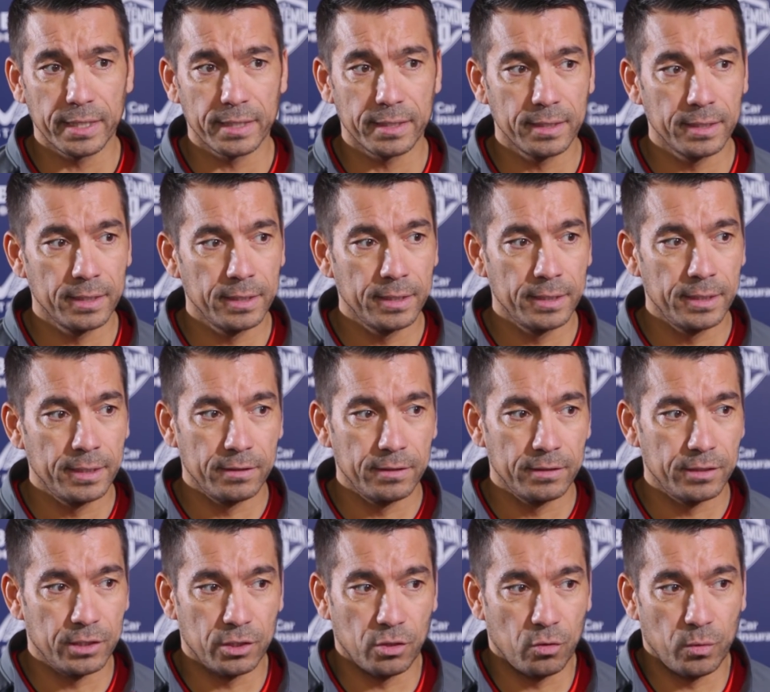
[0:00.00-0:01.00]
And
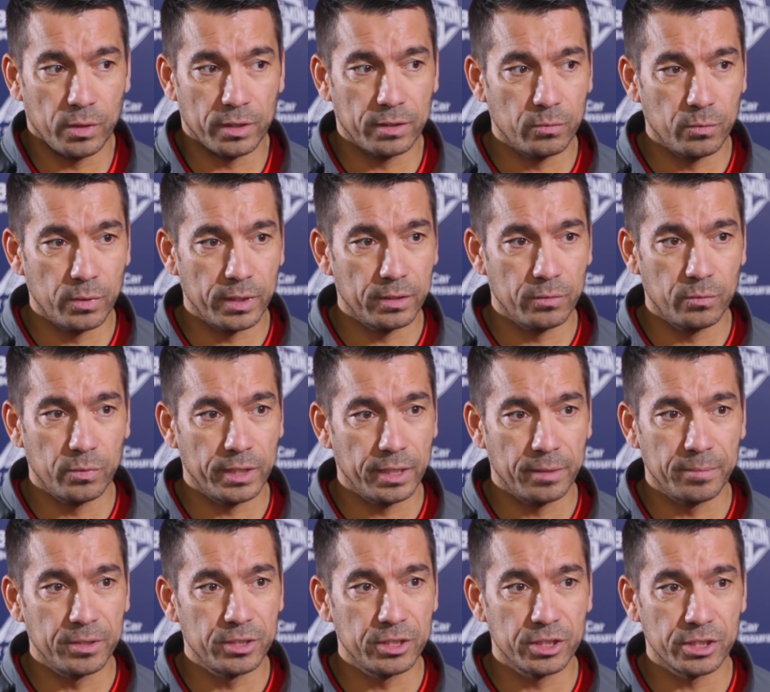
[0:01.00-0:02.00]
you know, with
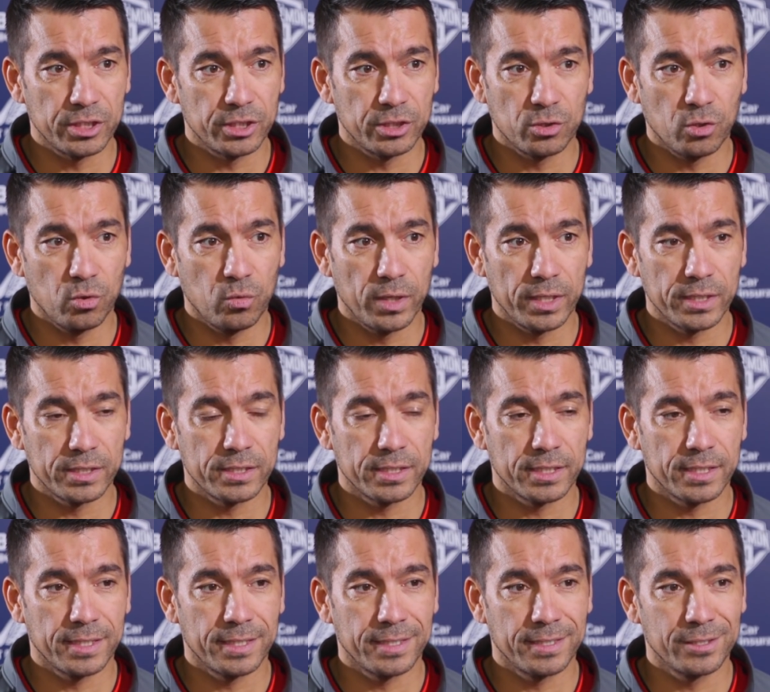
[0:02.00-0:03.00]
images, it's always
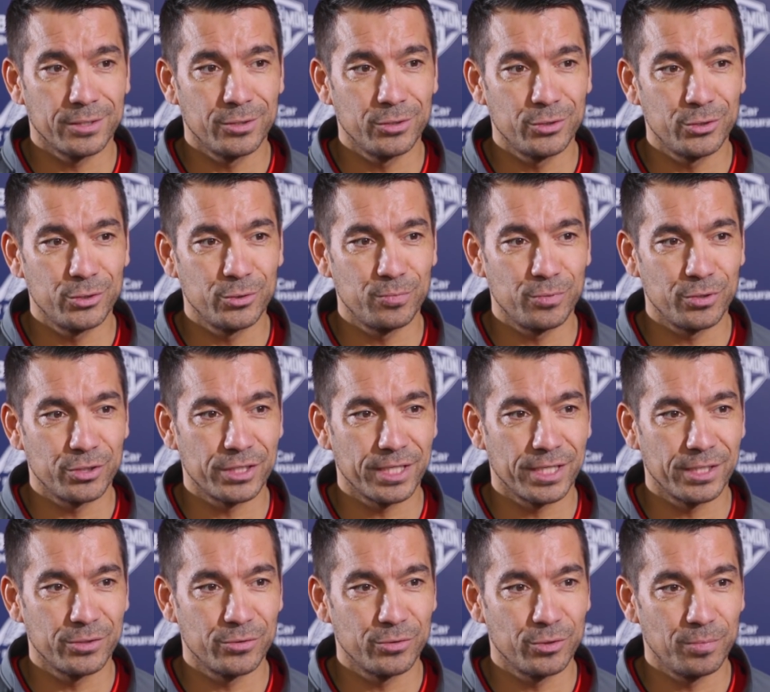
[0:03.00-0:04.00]
good to
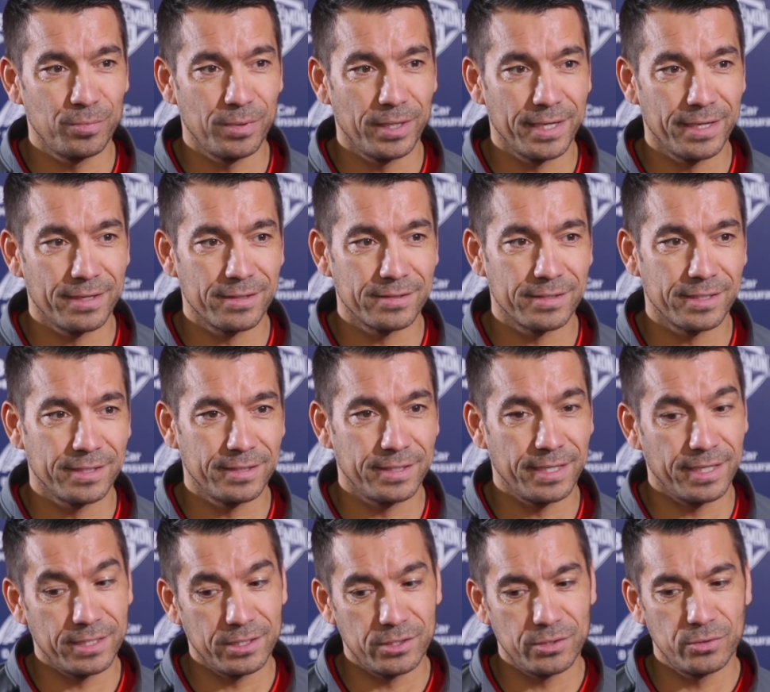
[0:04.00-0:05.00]
present to the players in
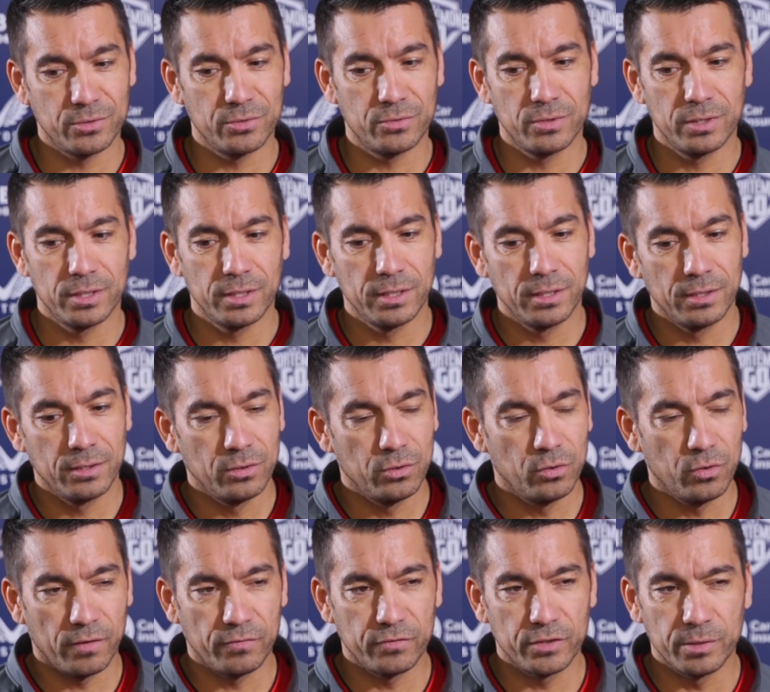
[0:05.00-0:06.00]
things you
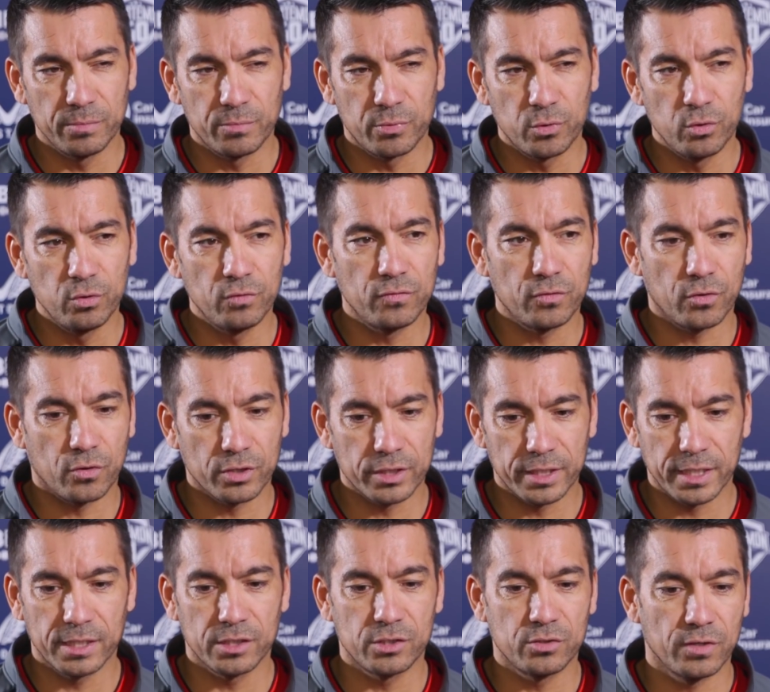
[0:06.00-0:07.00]
have to improve or
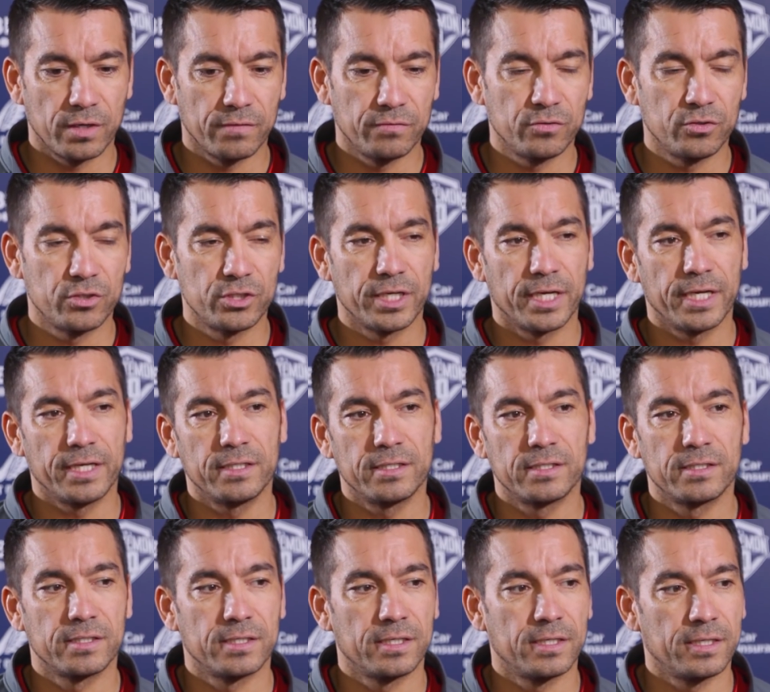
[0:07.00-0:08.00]
things you have to
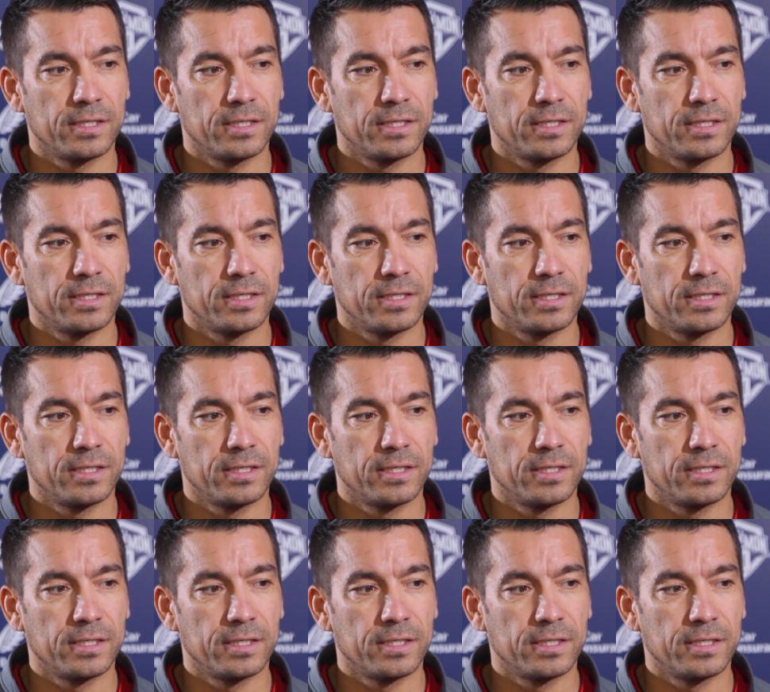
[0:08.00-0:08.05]
change